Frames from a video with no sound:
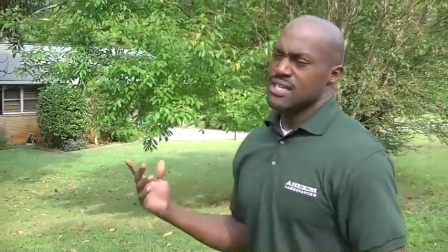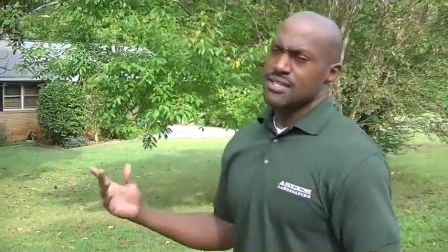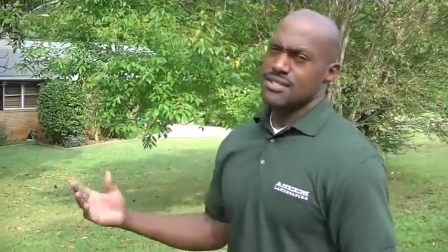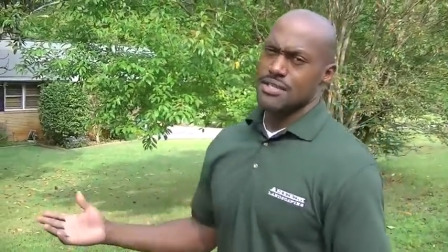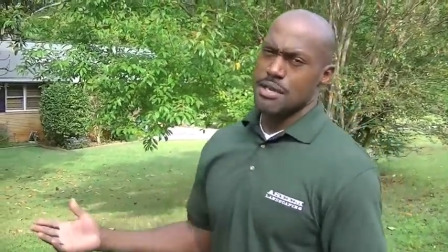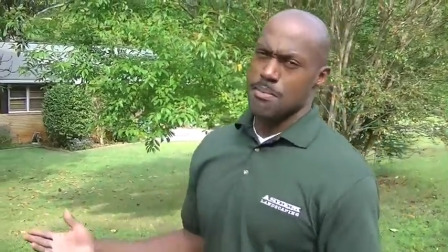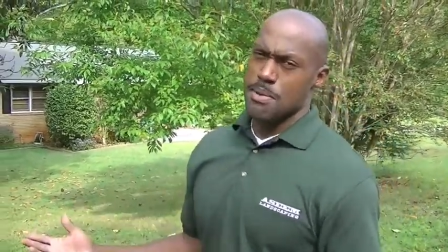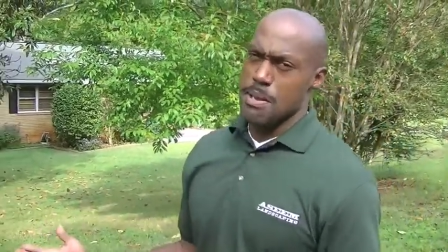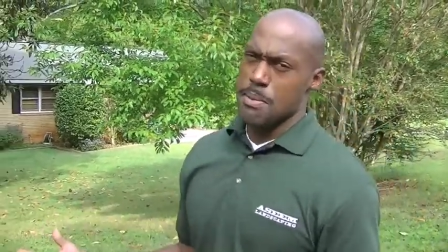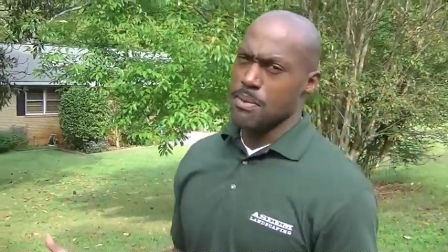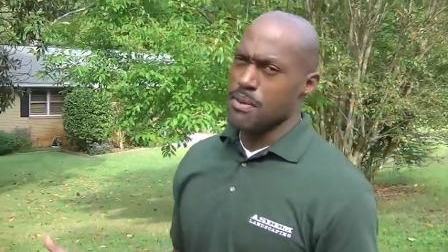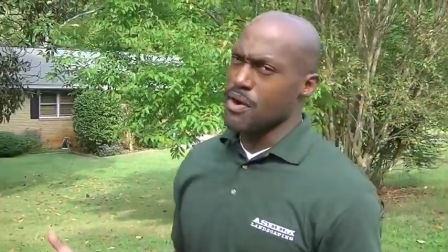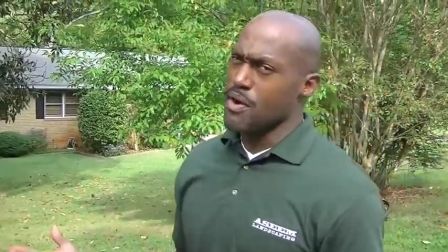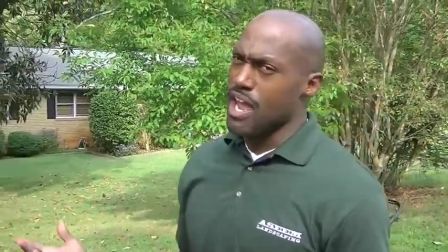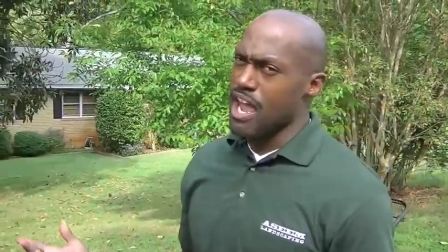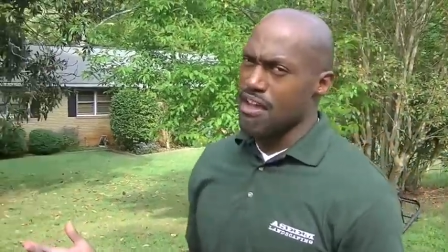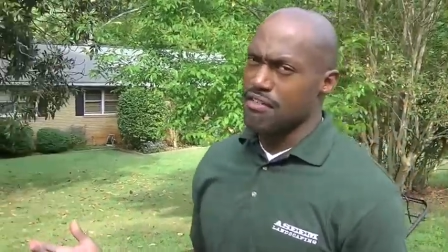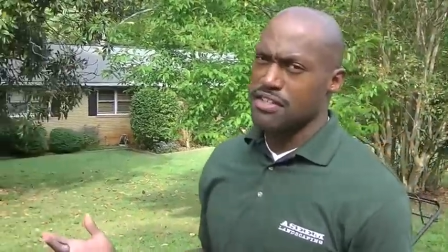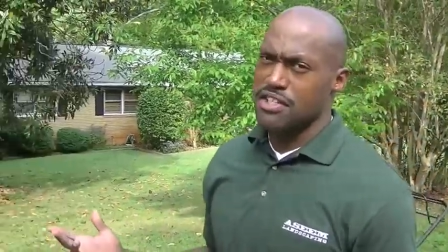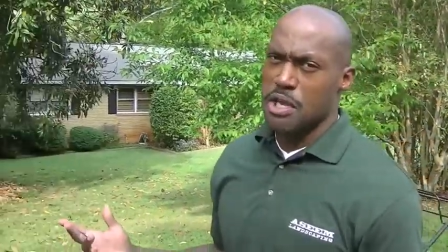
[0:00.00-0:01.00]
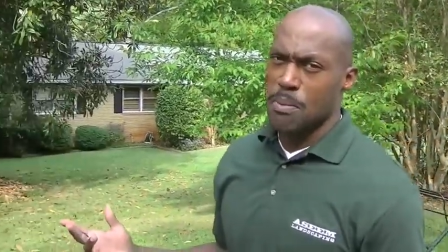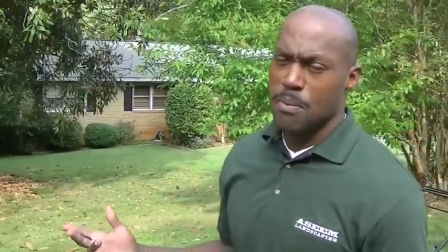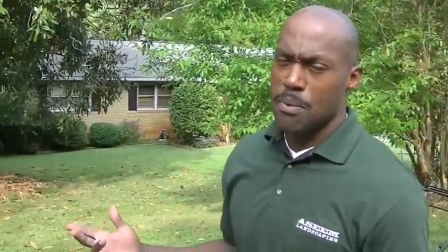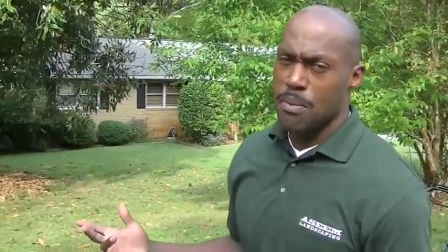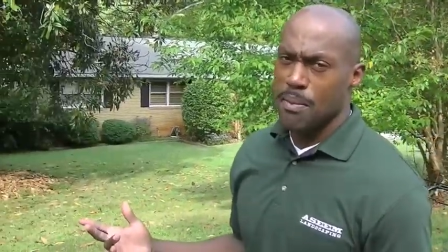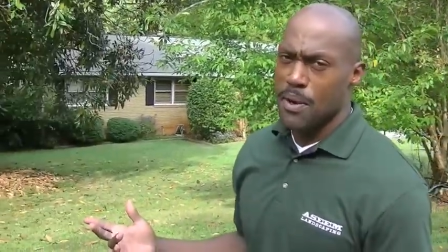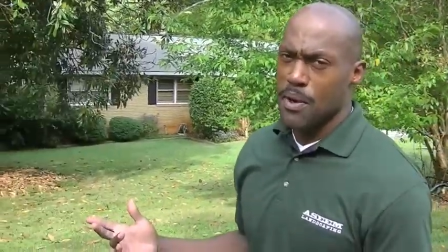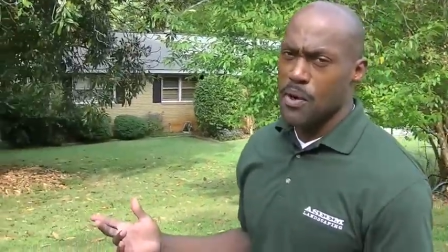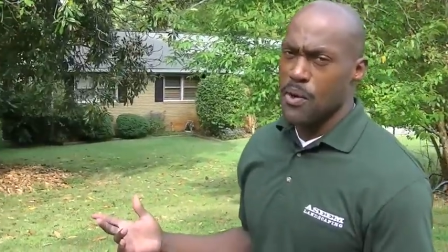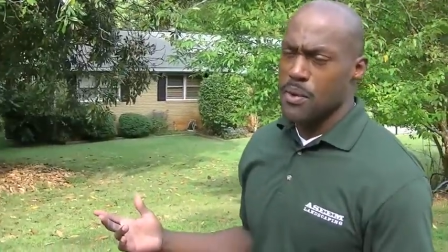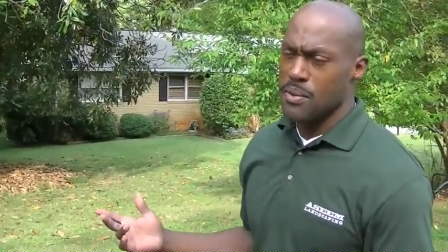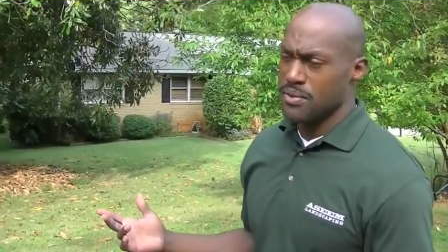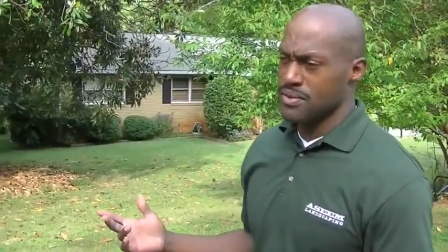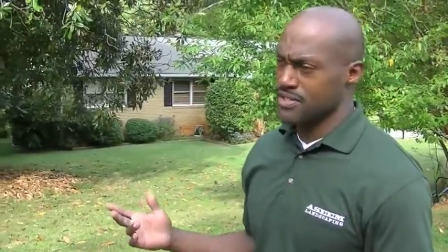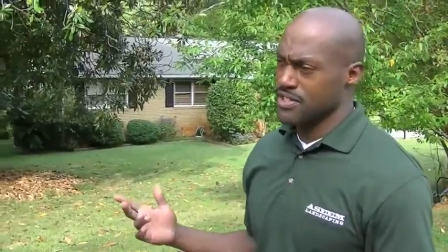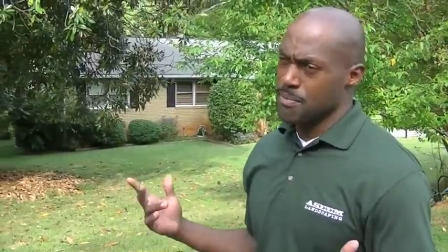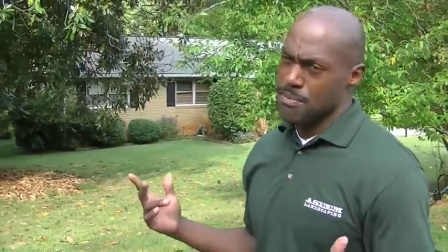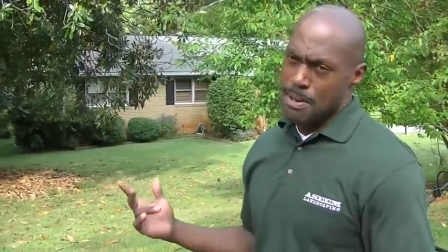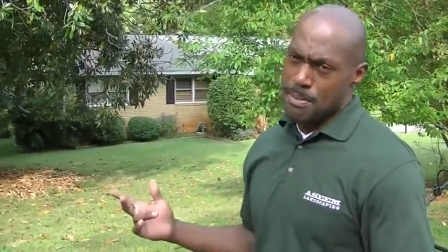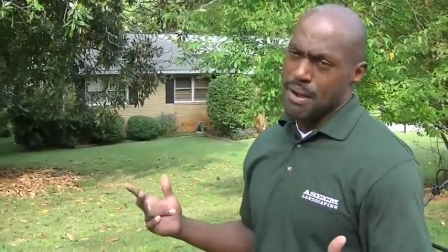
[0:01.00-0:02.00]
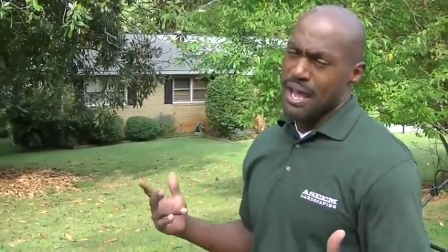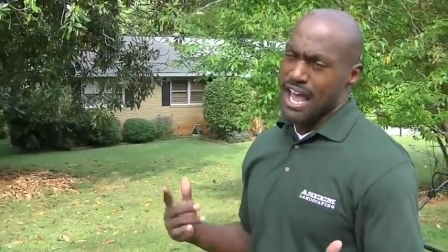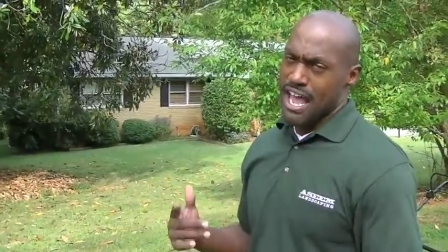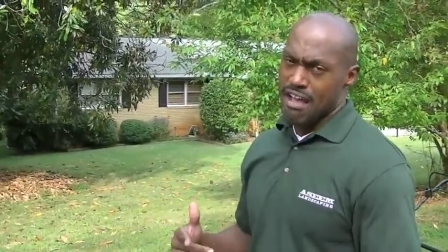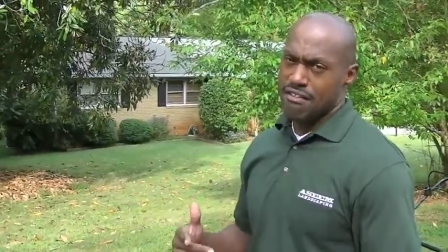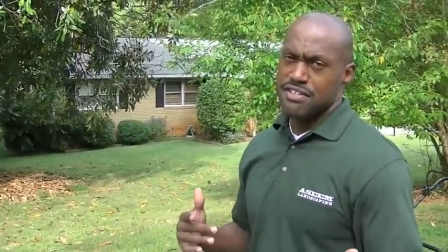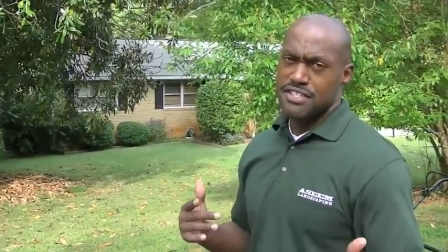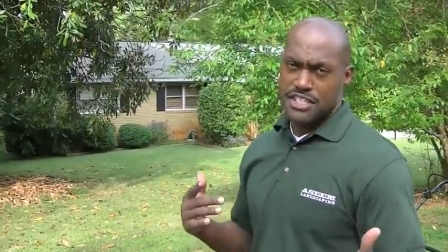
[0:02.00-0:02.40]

Some people don't have self-propelled, and some people have